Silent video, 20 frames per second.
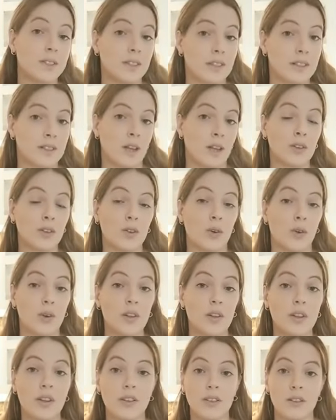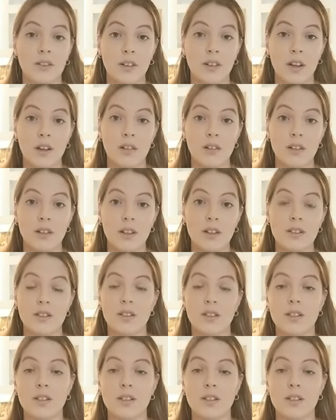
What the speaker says: it does get cold in certain areas,